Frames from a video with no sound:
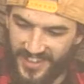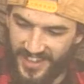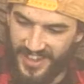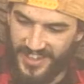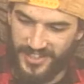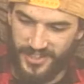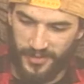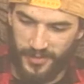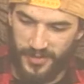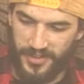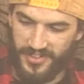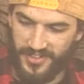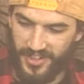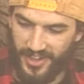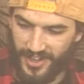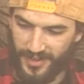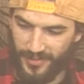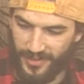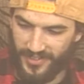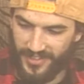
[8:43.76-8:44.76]
Yeah, so we were
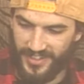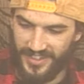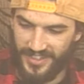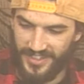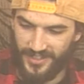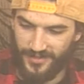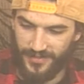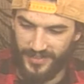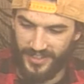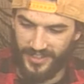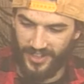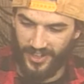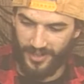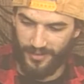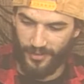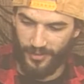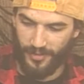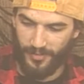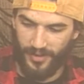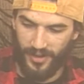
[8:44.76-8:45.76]
talking about this. We
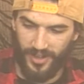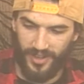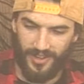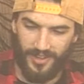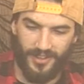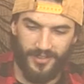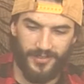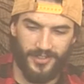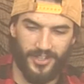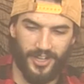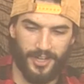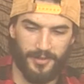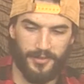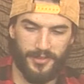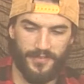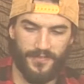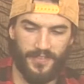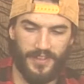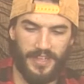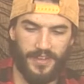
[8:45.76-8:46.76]
talked about the bottle, talked
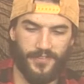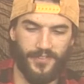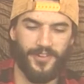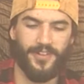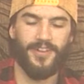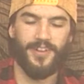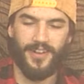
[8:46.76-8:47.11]
about the flavor.